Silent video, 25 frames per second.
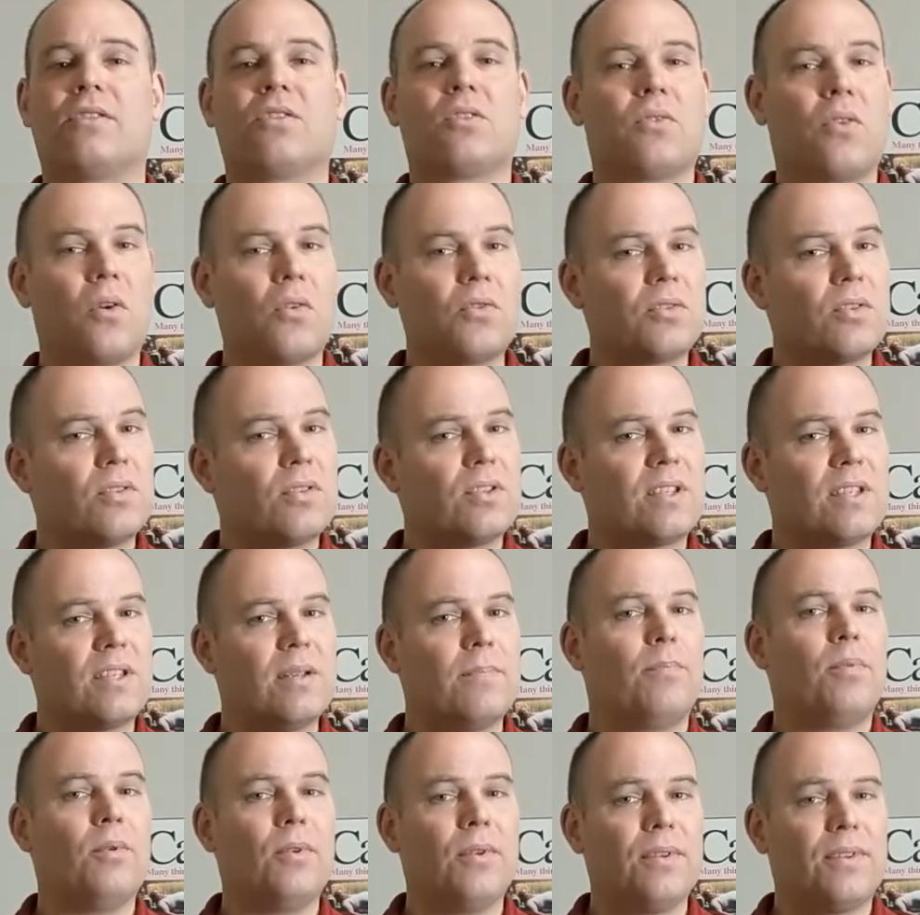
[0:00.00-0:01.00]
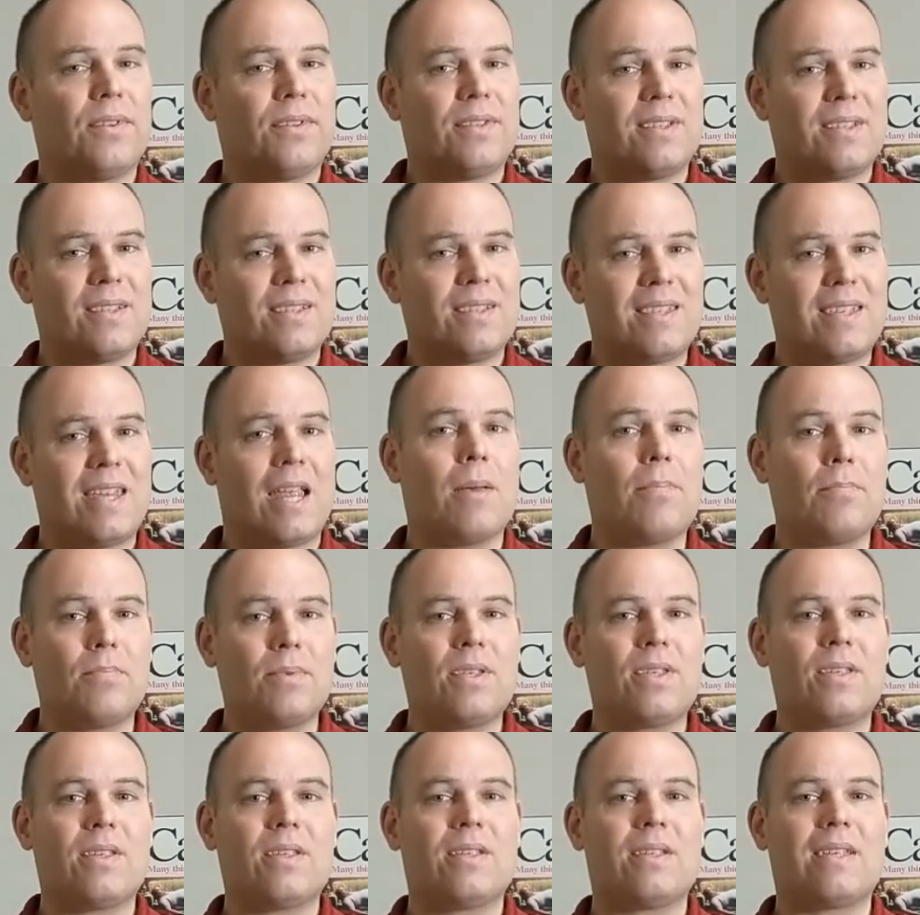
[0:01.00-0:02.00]
So those are simple
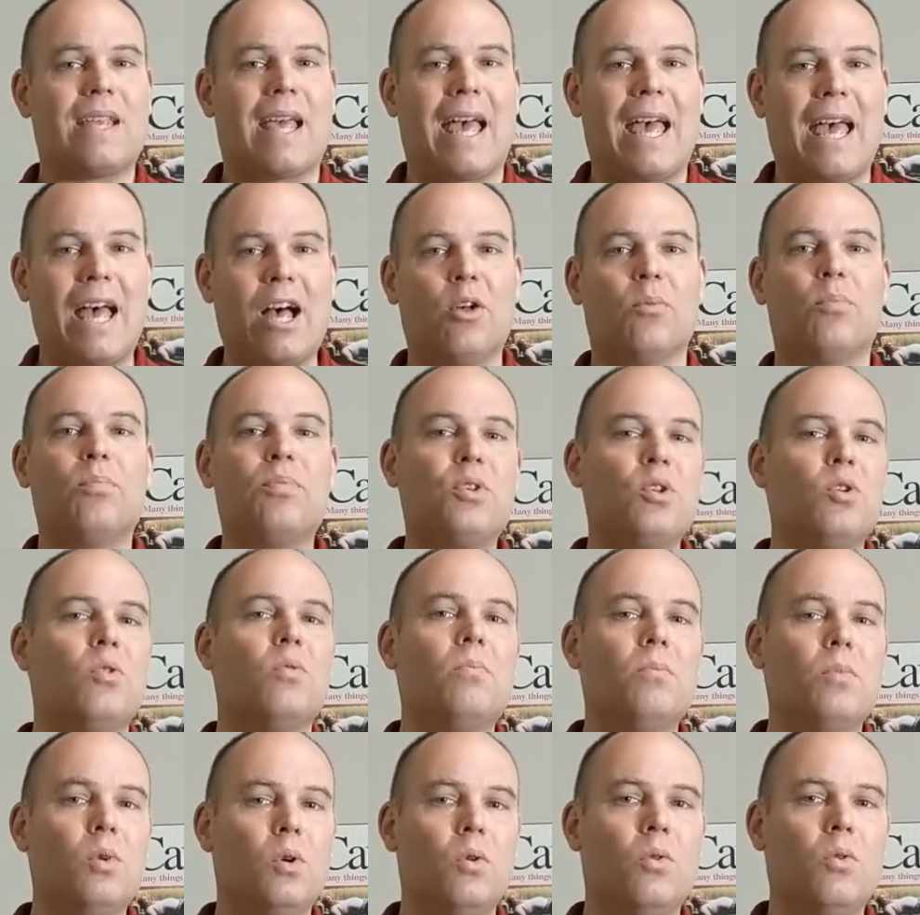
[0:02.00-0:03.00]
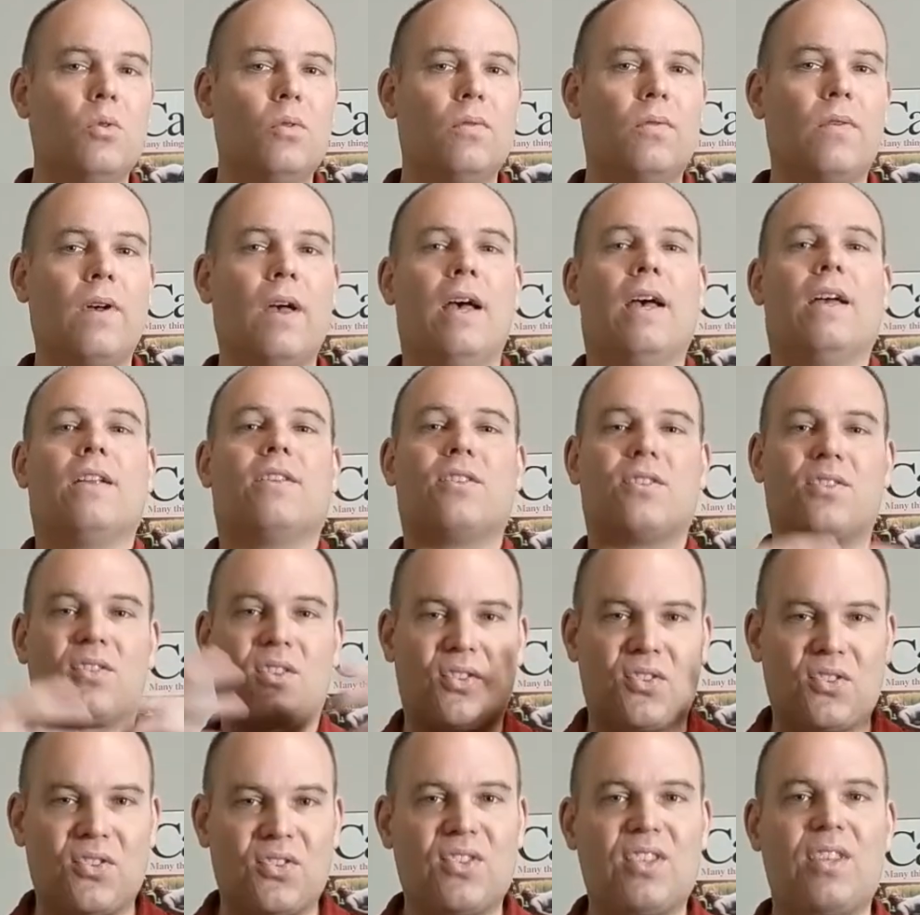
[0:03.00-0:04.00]
tips to help you move,
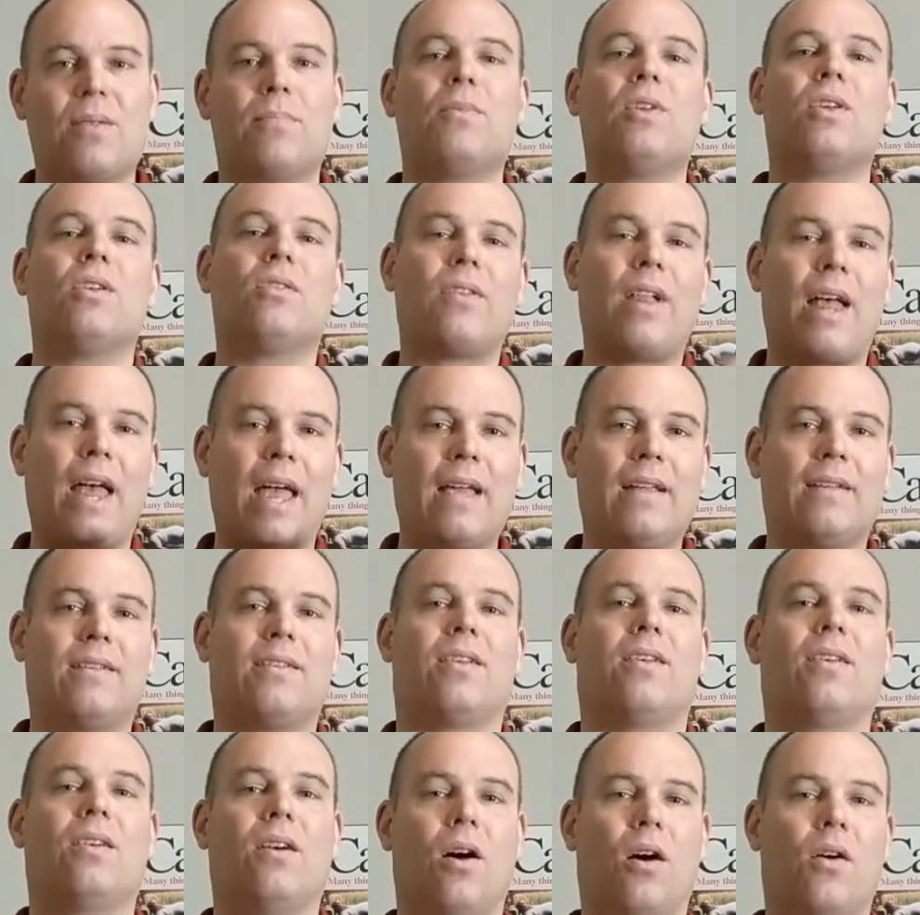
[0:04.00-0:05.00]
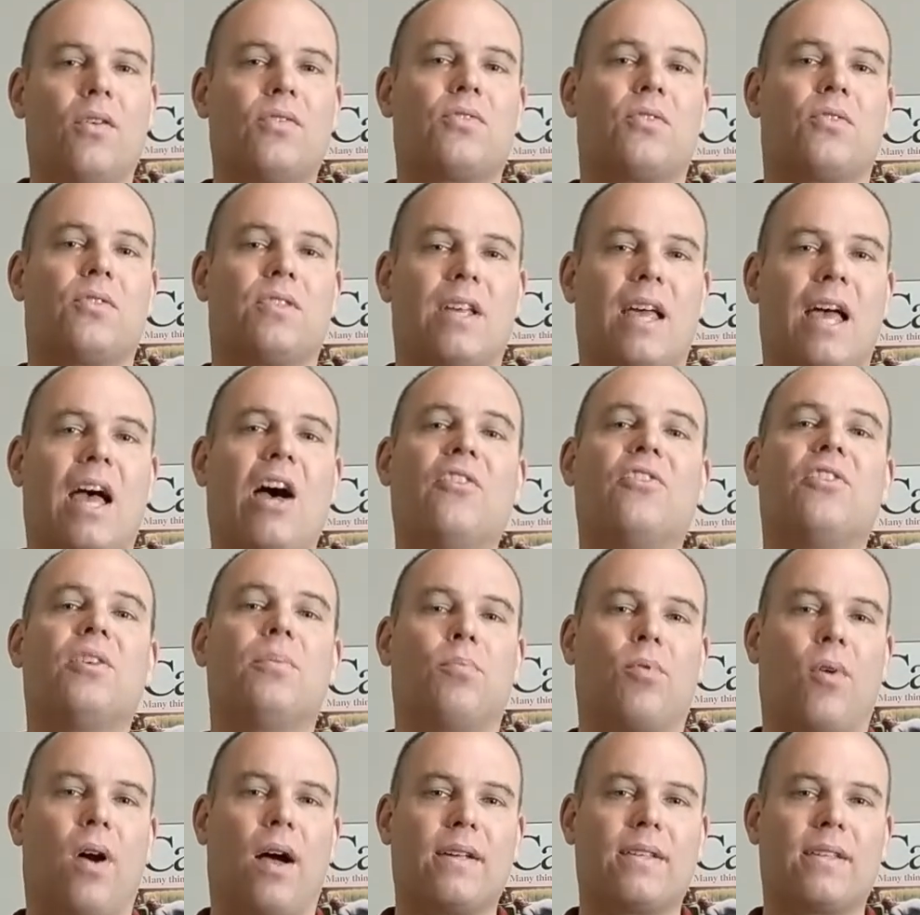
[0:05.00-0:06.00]
just to stimulate all sorts of
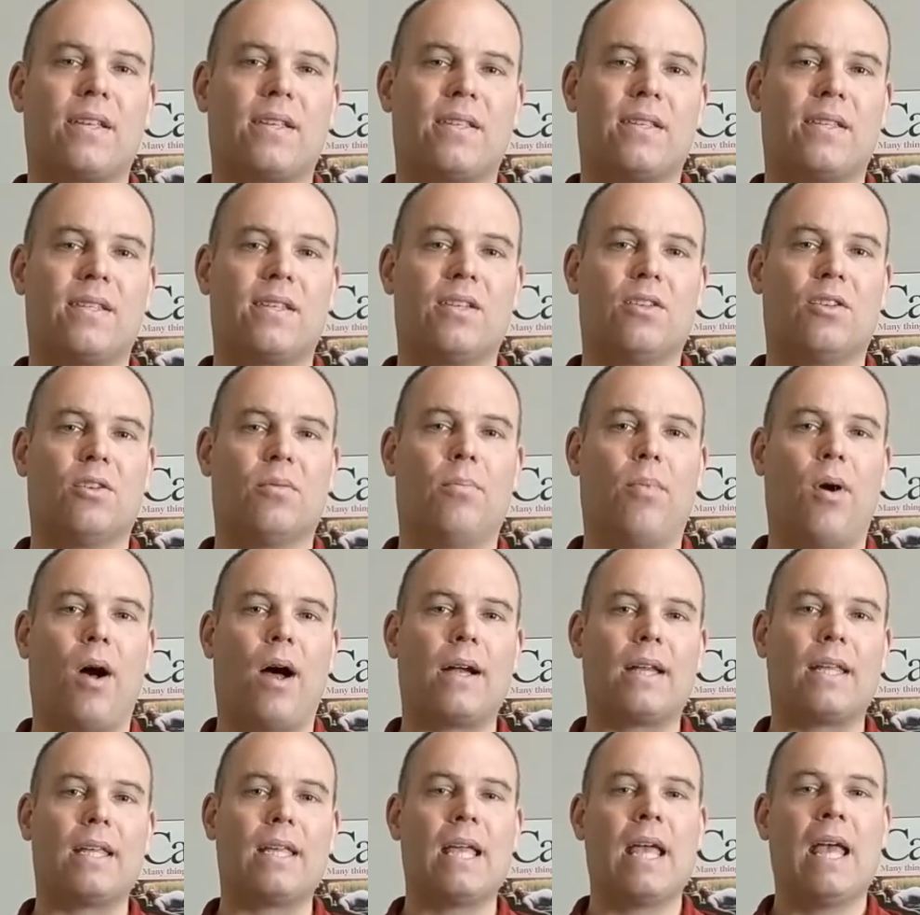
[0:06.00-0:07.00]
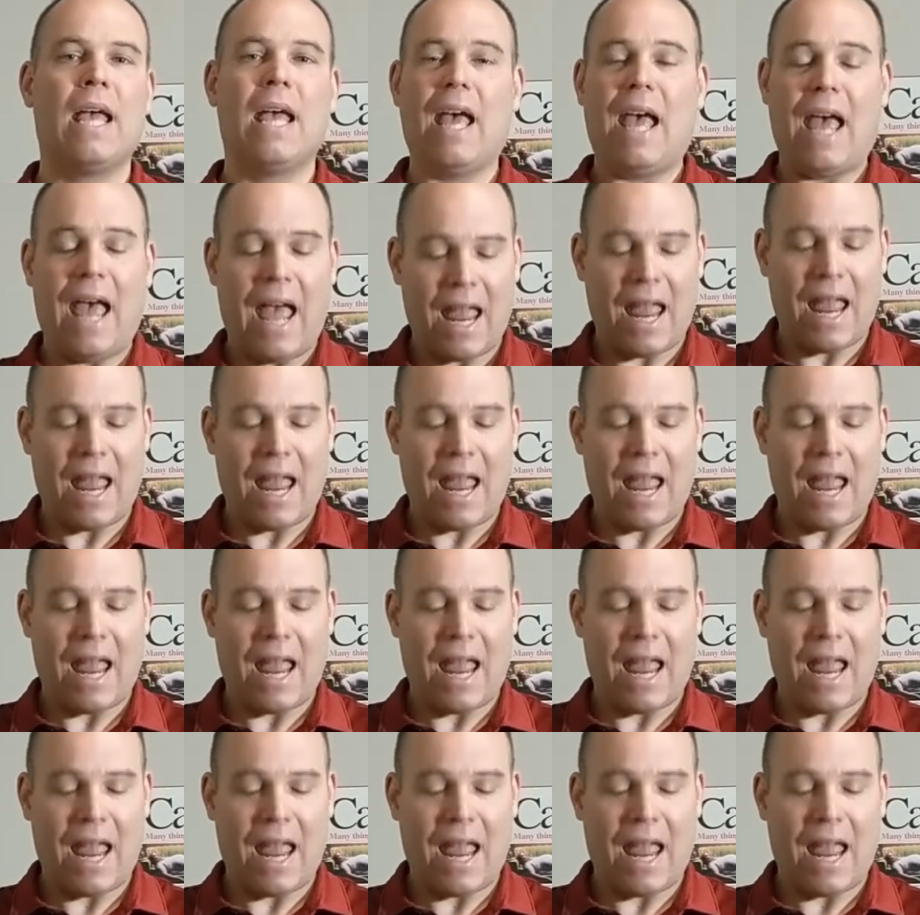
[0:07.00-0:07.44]
healthy processes in your body.